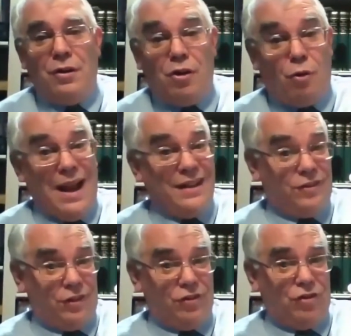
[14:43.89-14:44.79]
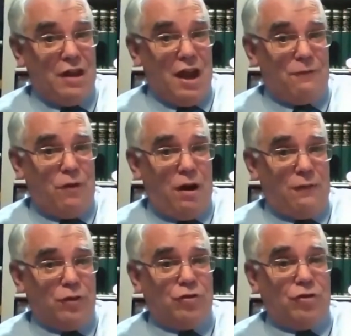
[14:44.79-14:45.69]
Grant's staff
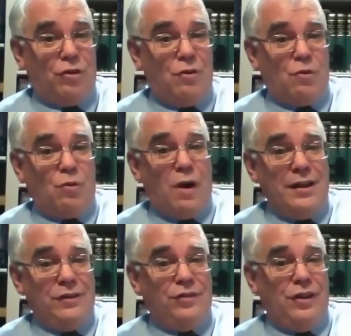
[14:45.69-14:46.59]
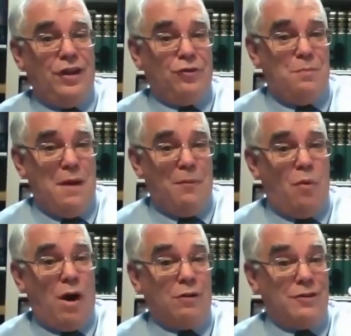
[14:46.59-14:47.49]
officer, writes his
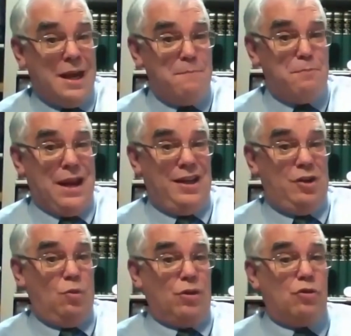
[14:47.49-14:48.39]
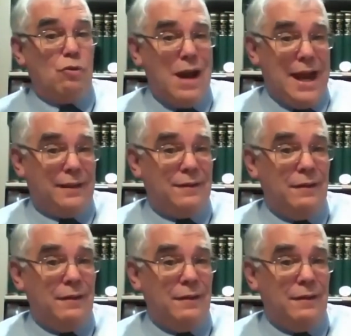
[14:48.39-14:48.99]
memoir, Campaigning with Grant.